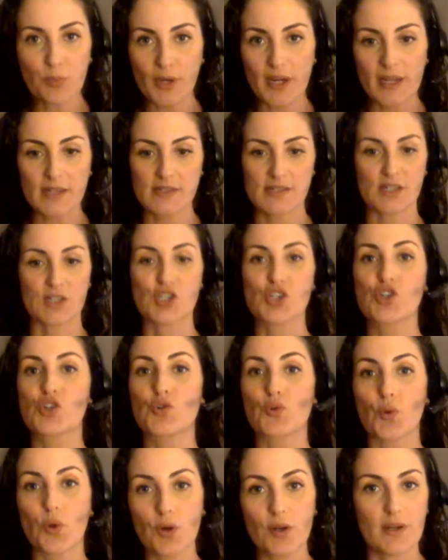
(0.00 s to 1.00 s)
brain is
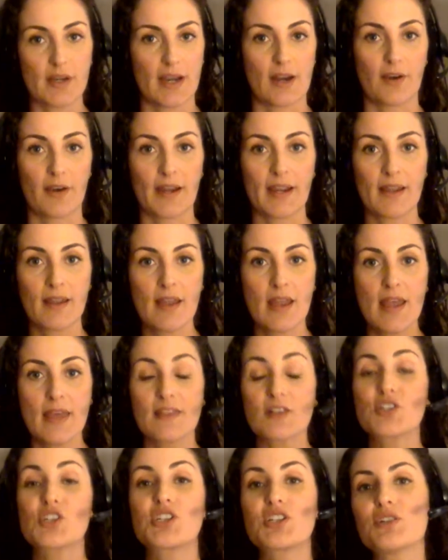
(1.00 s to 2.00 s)
extraordinary,
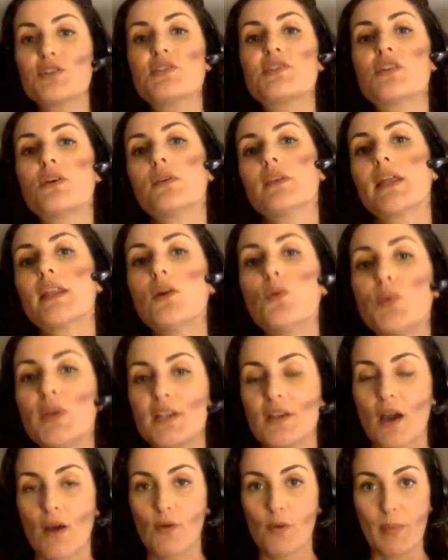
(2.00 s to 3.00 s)
there's still so little we
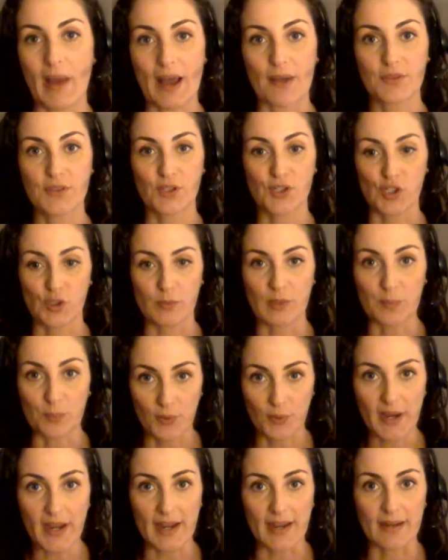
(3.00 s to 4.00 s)
know about the human
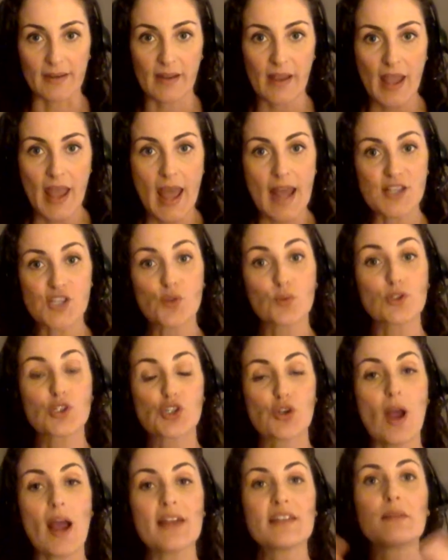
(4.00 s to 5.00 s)
brain. And so we're
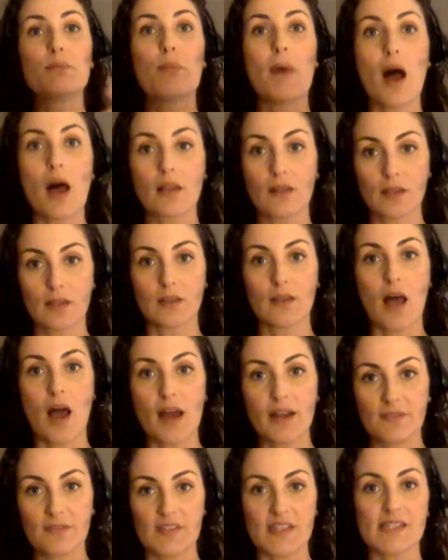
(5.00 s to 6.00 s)
trying to model a
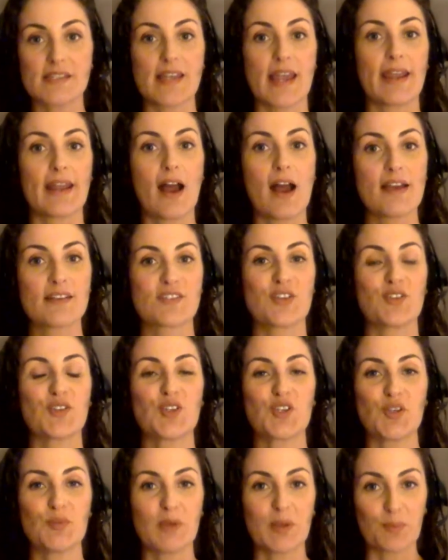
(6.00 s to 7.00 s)
lot of these AIs on the
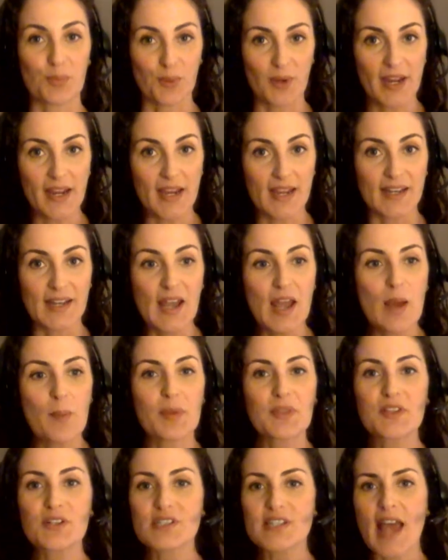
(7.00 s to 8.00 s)
human brain,
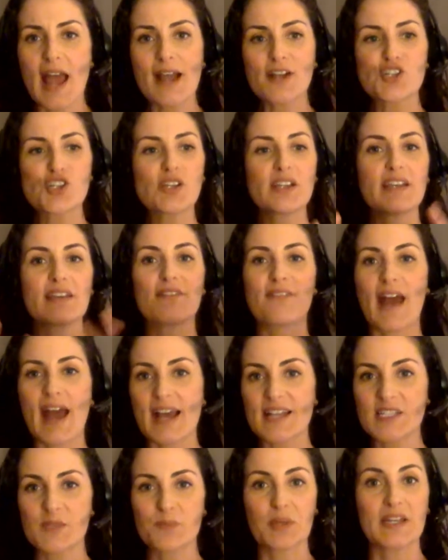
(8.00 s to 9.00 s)
but there's actually a
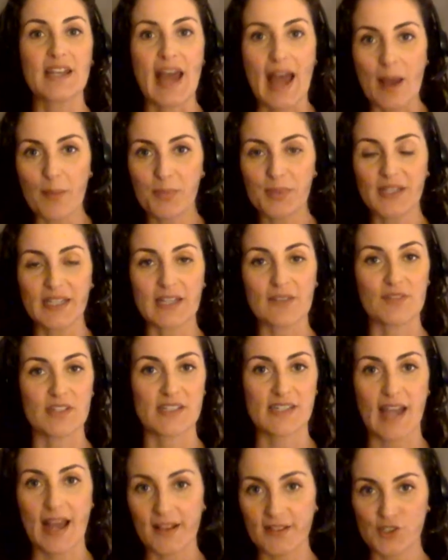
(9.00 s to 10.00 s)
vast panoply of
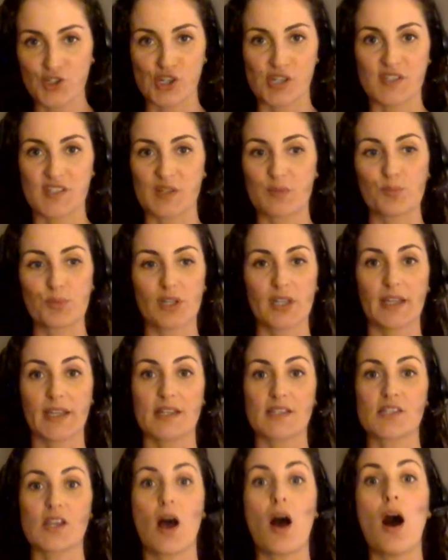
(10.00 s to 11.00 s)
intelligence and
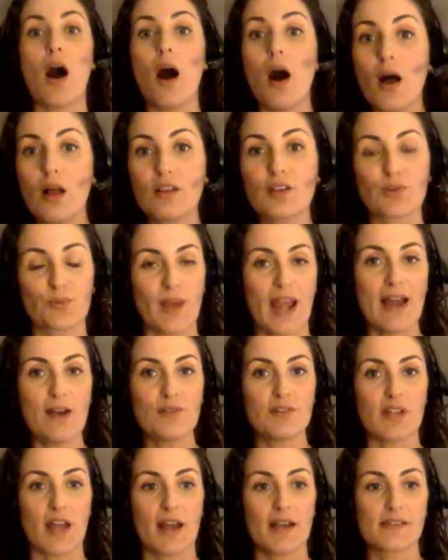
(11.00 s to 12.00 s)
brilliance all
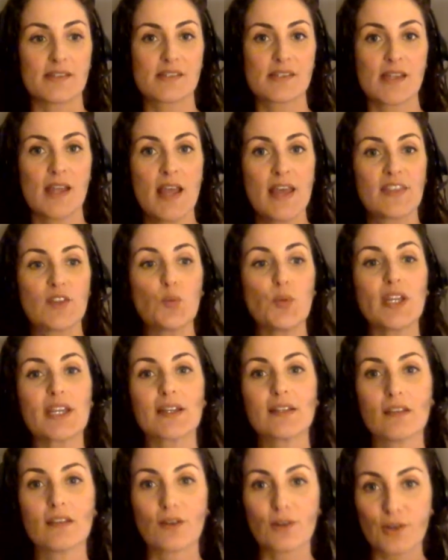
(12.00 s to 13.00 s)
around us that we
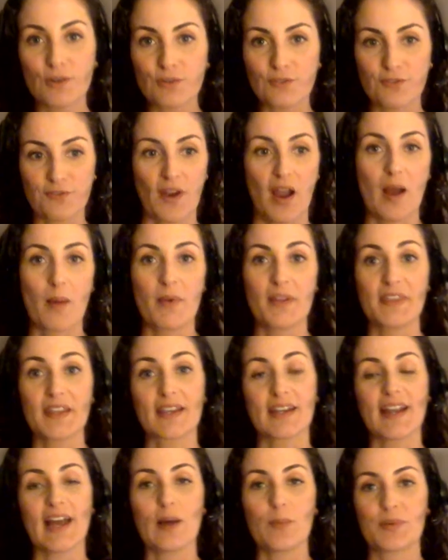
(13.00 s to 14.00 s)
can learn from and that
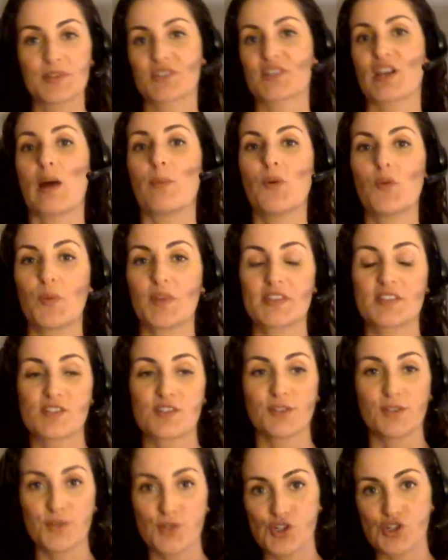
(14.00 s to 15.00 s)
can help us come up with
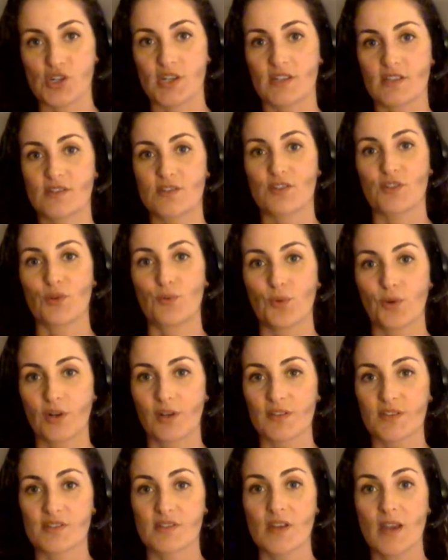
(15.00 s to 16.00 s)
solutions to the
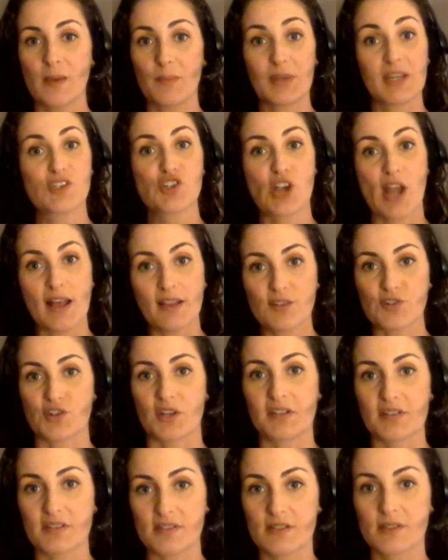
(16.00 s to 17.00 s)
world's biggest
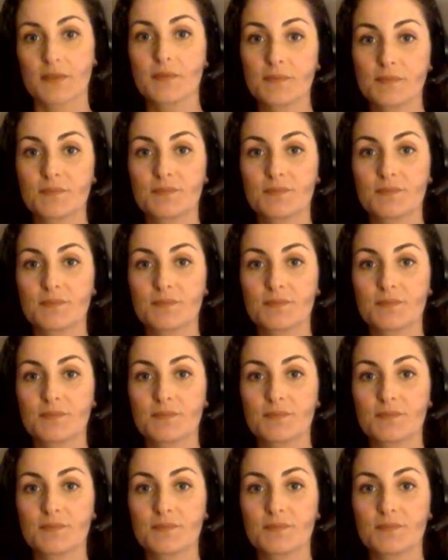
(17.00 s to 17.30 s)
challenges.